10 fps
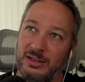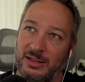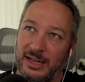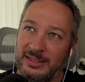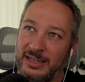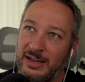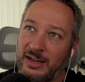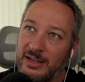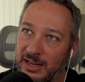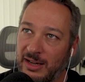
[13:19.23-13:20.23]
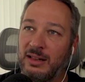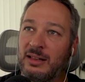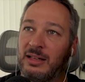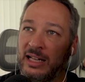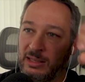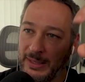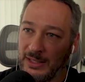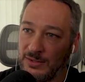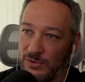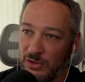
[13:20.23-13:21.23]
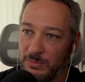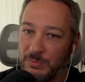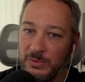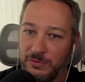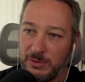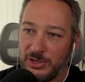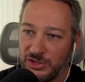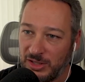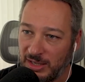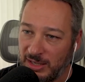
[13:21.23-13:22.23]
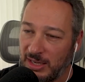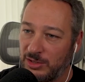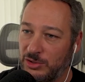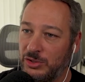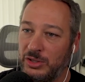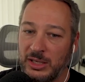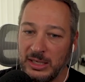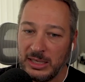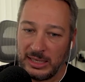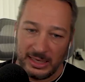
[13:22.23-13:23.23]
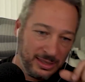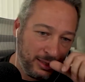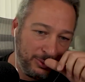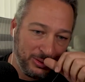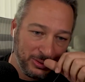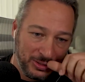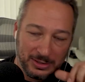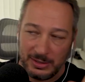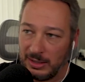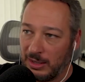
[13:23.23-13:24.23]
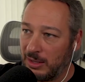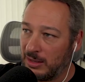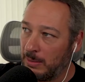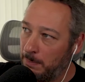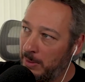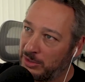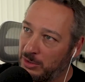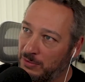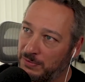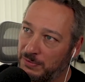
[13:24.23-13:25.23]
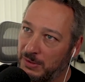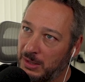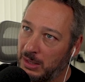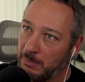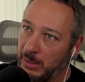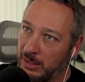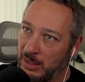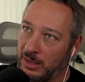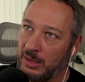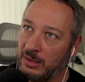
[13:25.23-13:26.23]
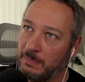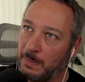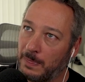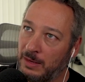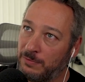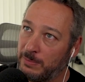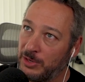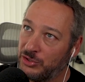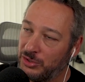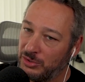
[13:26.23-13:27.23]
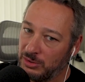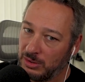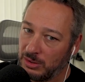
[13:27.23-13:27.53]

and the hierarchical elements from information architecture, and then we took the part of making information